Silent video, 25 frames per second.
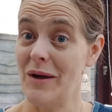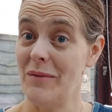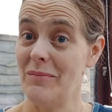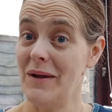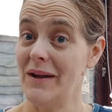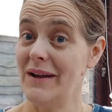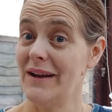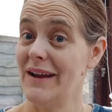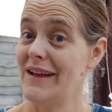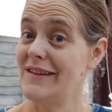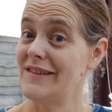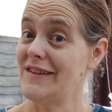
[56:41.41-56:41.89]
my
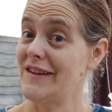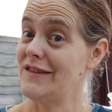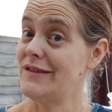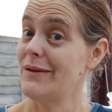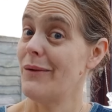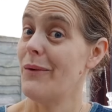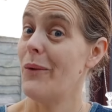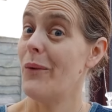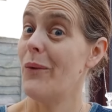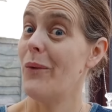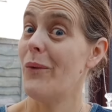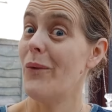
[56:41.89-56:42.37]
glasses
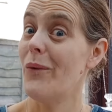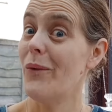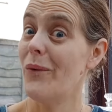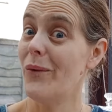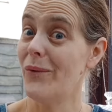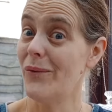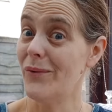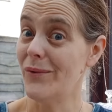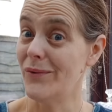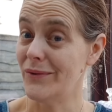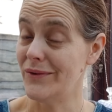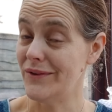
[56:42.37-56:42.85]

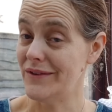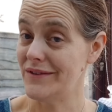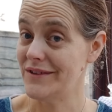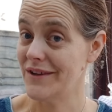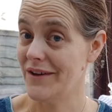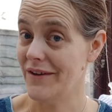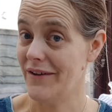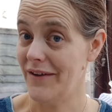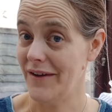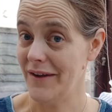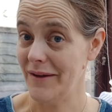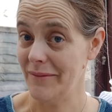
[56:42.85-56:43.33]
all the
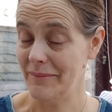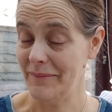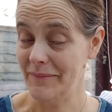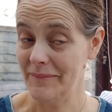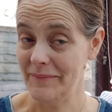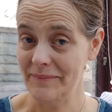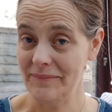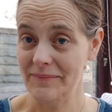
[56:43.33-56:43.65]
time,